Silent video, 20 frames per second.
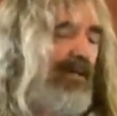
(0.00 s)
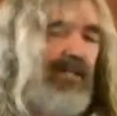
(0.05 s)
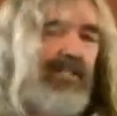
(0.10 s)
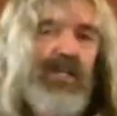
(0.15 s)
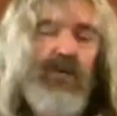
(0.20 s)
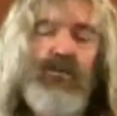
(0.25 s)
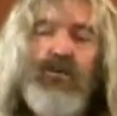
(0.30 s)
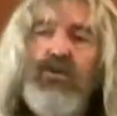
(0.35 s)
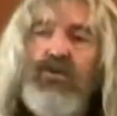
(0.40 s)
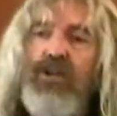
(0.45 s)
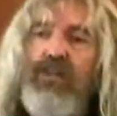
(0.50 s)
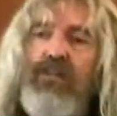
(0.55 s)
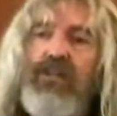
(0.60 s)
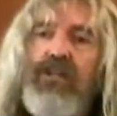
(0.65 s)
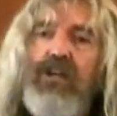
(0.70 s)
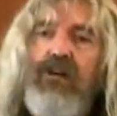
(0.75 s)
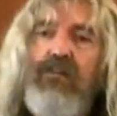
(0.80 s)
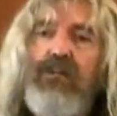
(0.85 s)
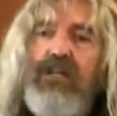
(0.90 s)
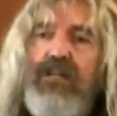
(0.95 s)
They weren't going to
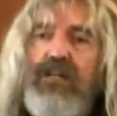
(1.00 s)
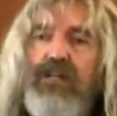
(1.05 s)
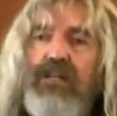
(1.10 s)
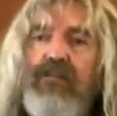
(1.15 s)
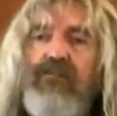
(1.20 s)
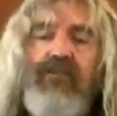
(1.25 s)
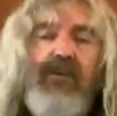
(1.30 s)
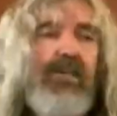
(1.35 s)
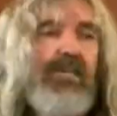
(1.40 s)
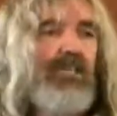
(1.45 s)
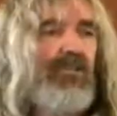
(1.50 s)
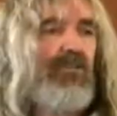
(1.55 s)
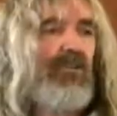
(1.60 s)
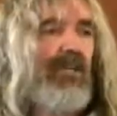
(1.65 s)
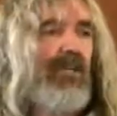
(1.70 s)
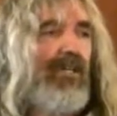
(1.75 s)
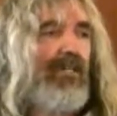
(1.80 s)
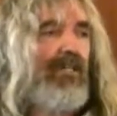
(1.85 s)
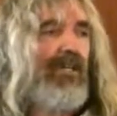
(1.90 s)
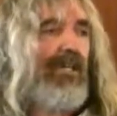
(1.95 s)
become kind of the
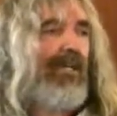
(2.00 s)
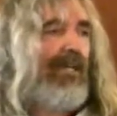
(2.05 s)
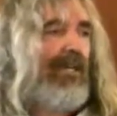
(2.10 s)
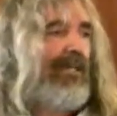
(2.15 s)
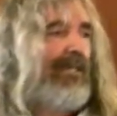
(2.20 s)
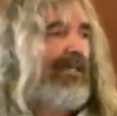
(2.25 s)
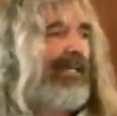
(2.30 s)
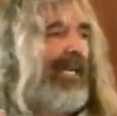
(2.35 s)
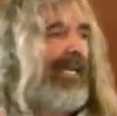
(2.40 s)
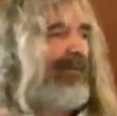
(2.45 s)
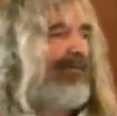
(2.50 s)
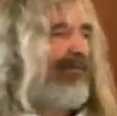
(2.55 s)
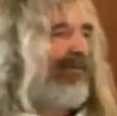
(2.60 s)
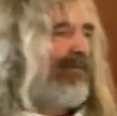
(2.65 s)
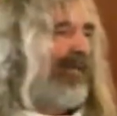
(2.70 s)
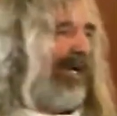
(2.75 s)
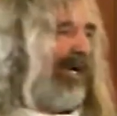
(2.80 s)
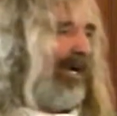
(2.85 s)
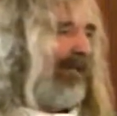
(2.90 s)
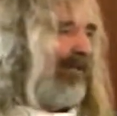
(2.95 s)
viceroys in the kingdom of
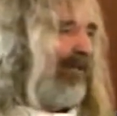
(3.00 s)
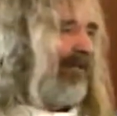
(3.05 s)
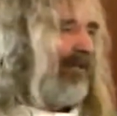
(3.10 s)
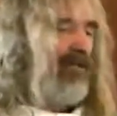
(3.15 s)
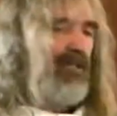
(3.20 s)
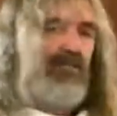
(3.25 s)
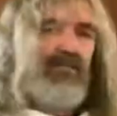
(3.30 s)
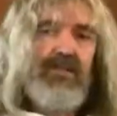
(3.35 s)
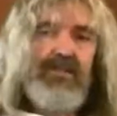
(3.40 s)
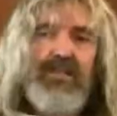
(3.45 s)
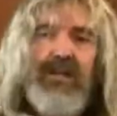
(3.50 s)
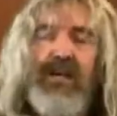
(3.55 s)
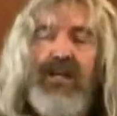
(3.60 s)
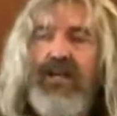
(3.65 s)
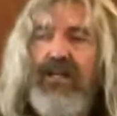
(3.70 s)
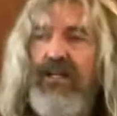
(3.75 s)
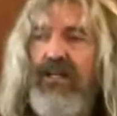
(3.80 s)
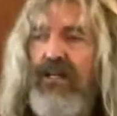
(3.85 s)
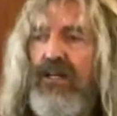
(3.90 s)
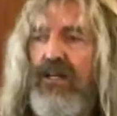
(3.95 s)
God under the
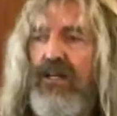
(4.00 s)
Messiah.